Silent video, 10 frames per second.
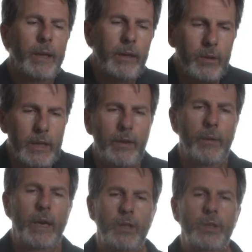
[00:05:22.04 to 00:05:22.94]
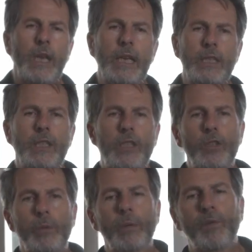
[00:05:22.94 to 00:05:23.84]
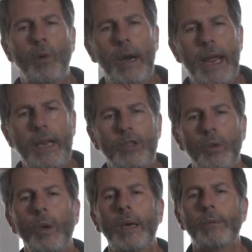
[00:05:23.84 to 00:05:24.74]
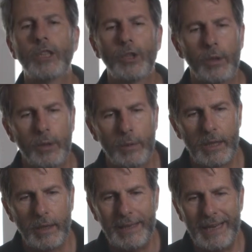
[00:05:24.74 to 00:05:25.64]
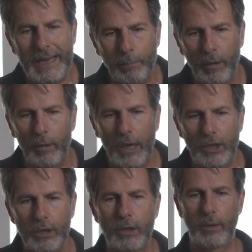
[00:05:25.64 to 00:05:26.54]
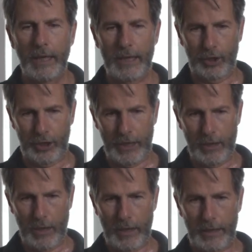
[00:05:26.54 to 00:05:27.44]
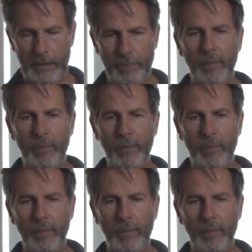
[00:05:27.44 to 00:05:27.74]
but there's other exercises to do beforehand. So what I'm going to show you is the progression to that chin nod.